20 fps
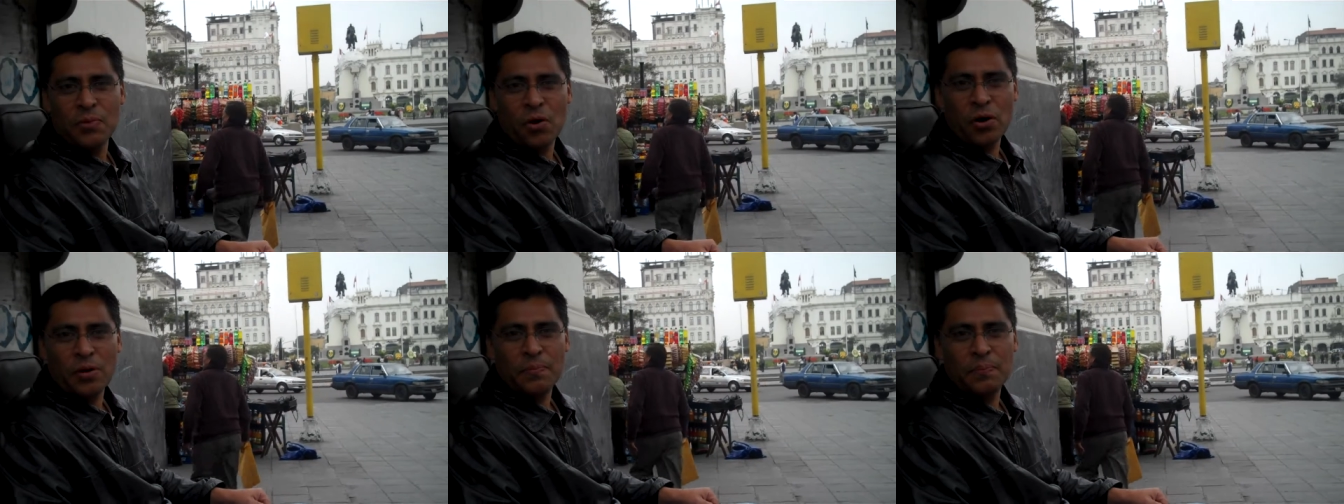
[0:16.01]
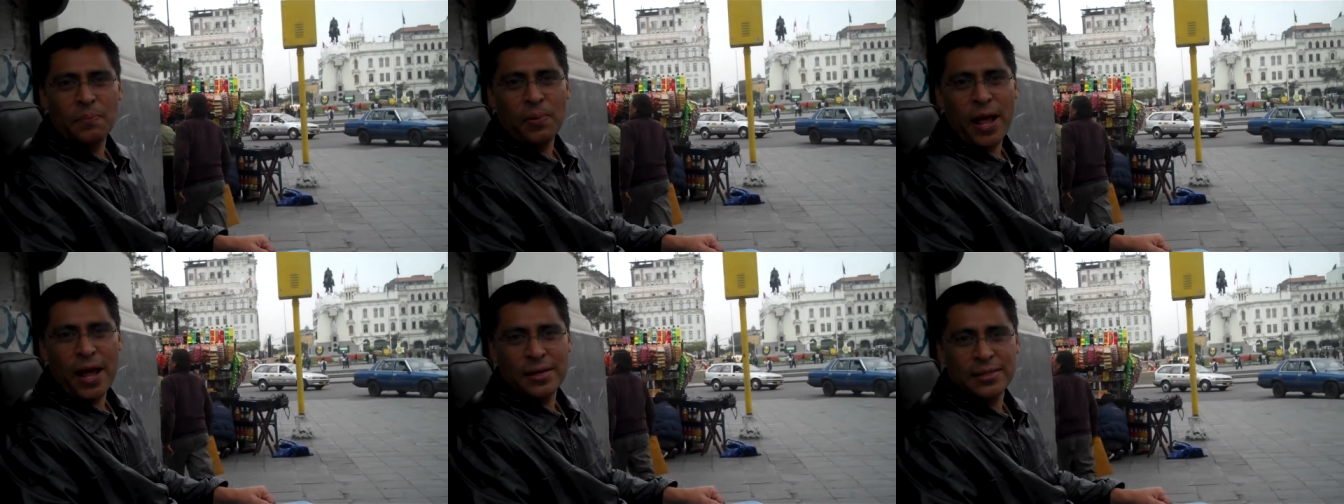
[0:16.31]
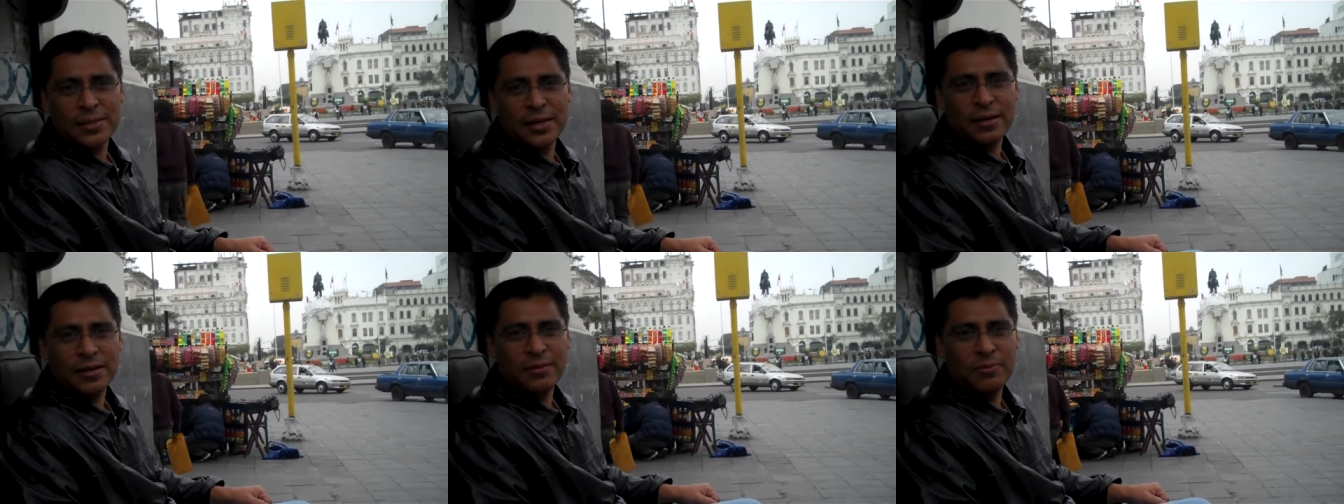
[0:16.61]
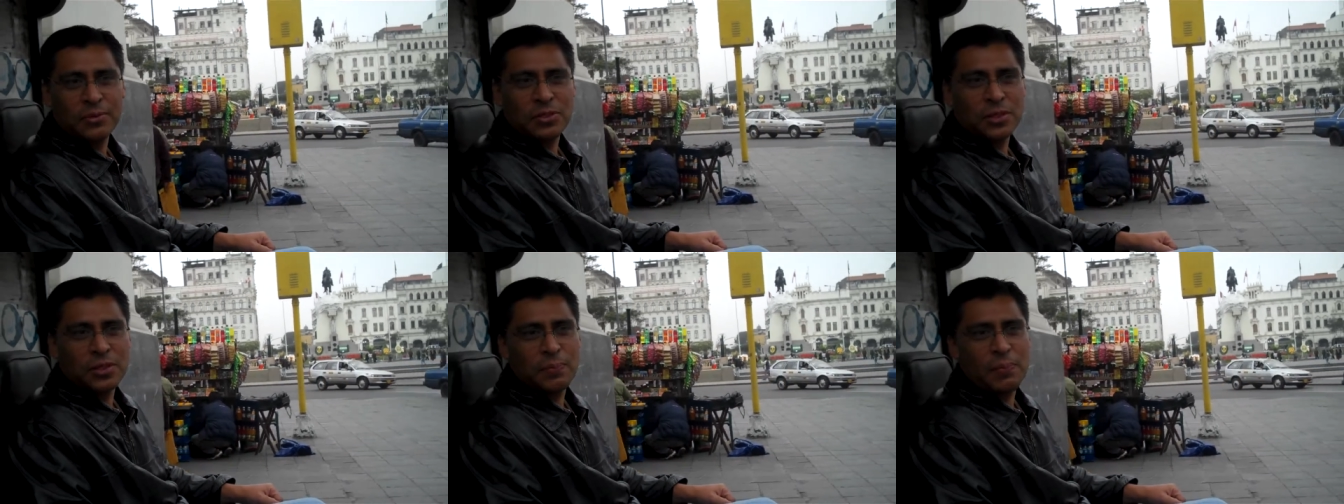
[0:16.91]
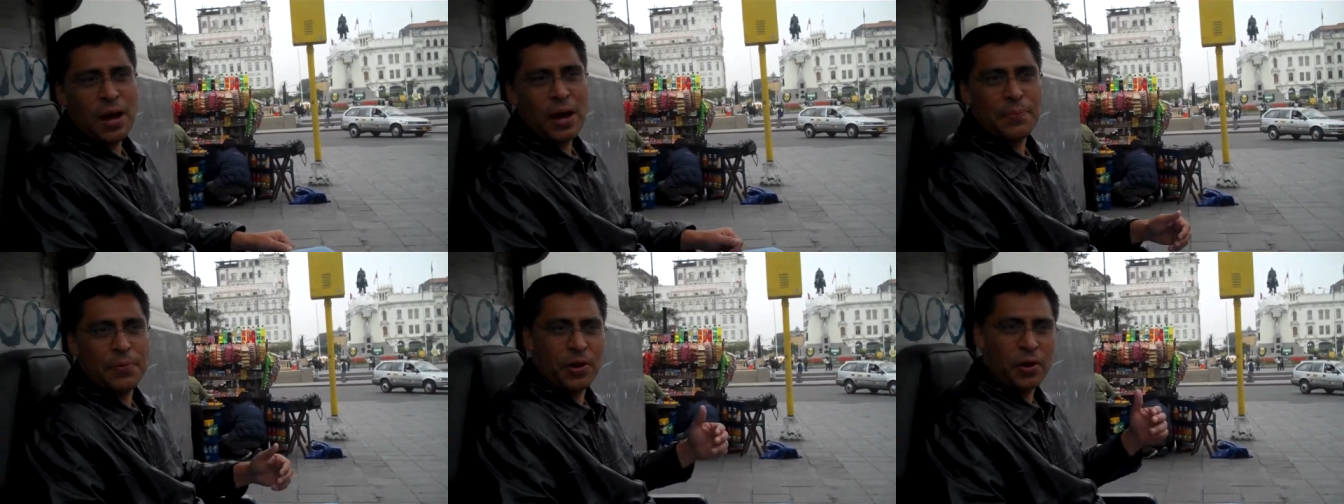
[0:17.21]
Martin Plaza, which is
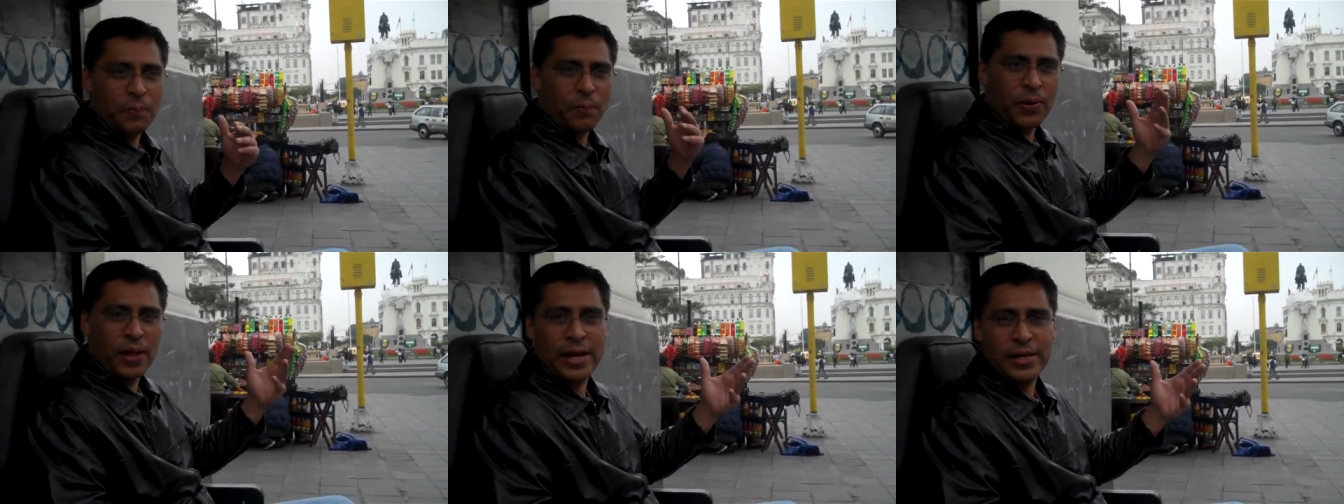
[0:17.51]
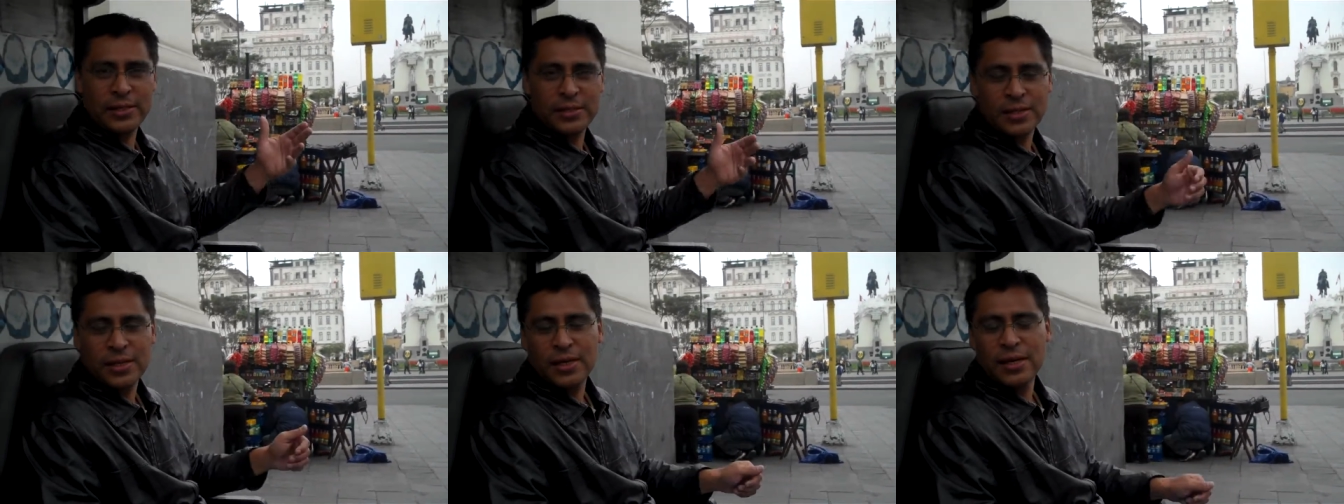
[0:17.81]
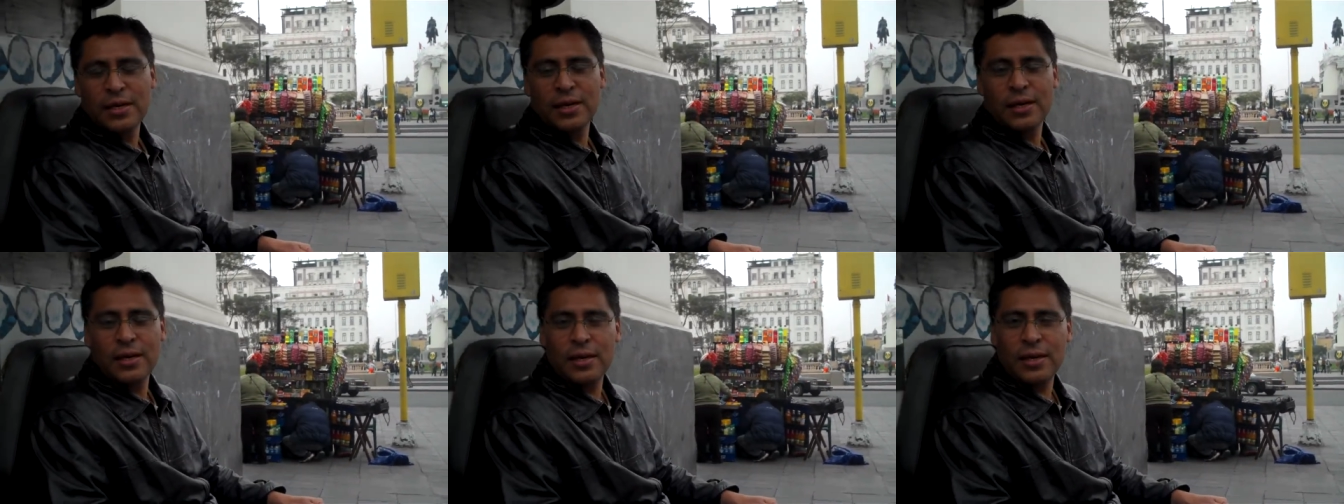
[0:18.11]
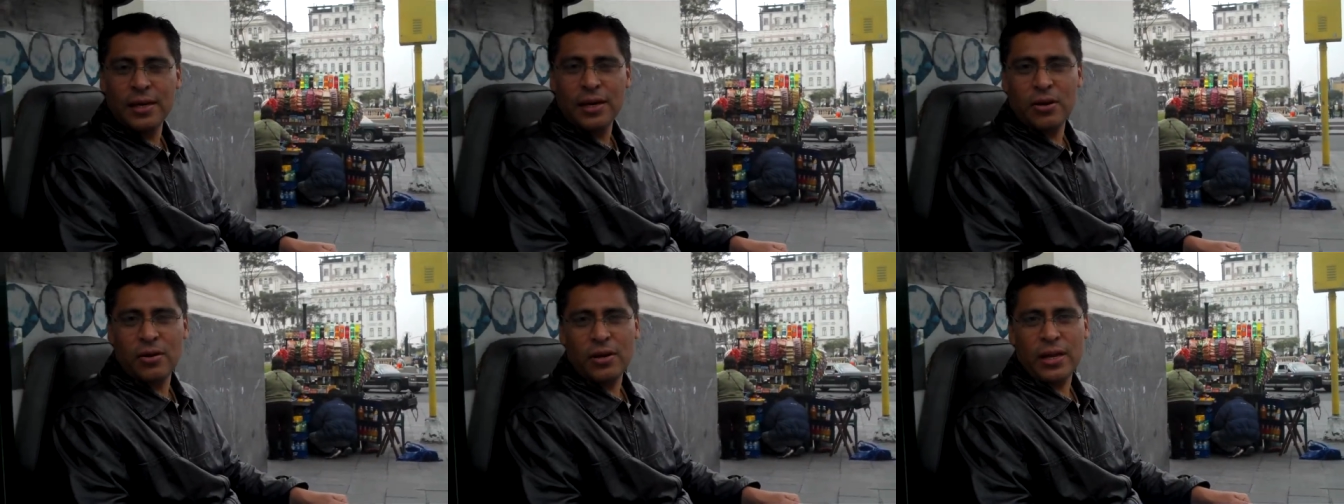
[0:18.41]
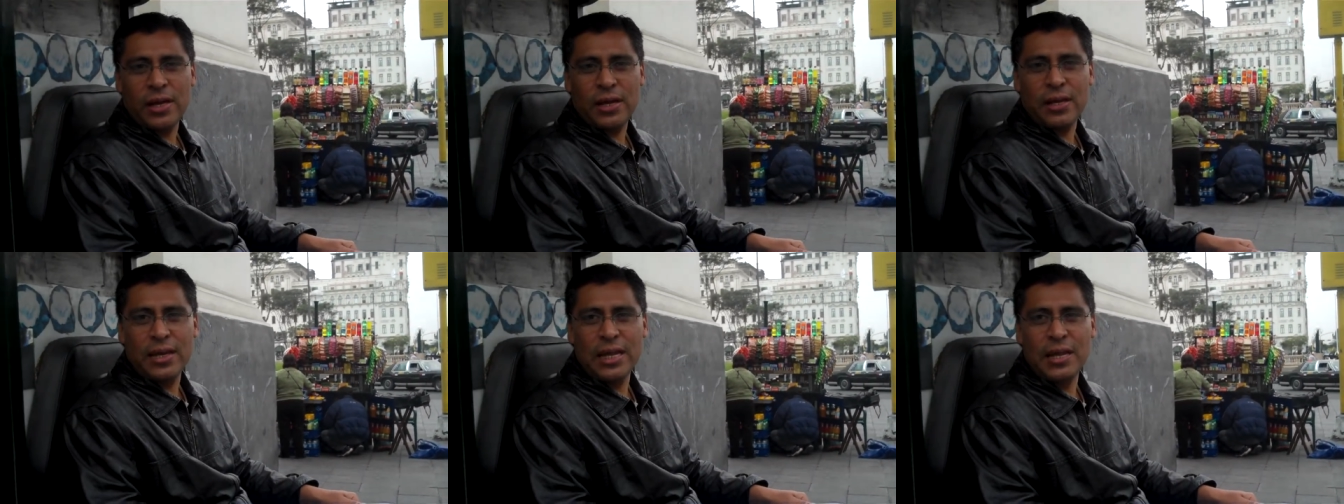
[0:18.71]
a popular place here
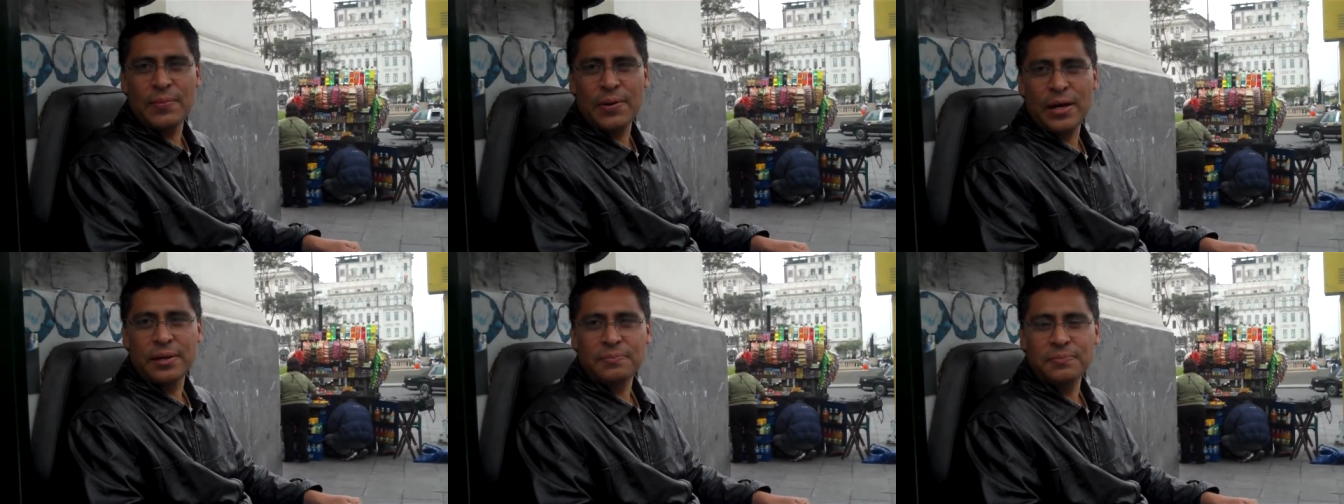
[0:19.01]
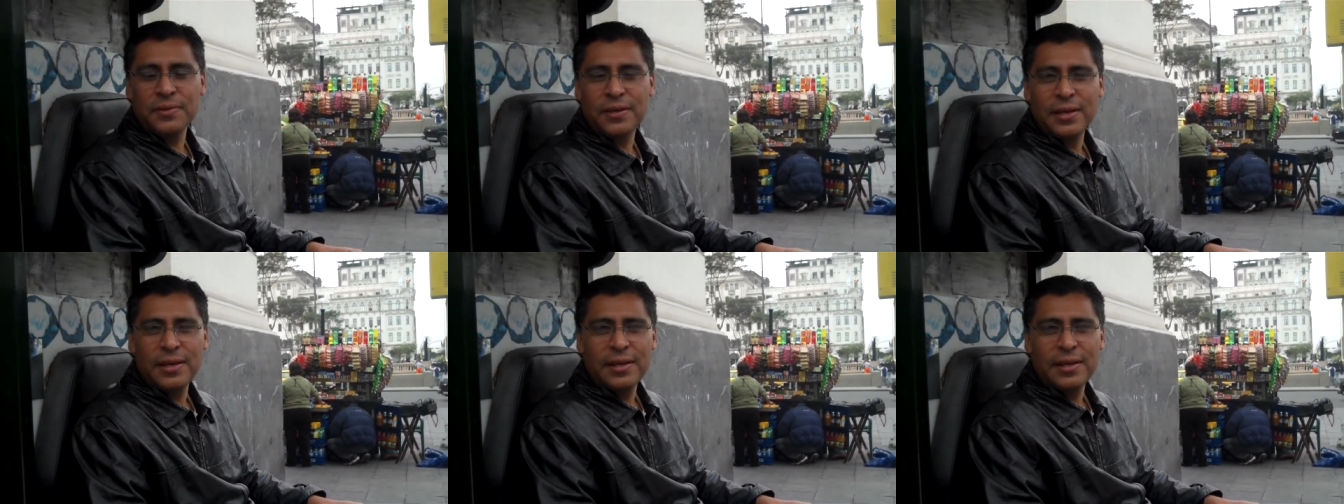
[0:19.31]
in Lima,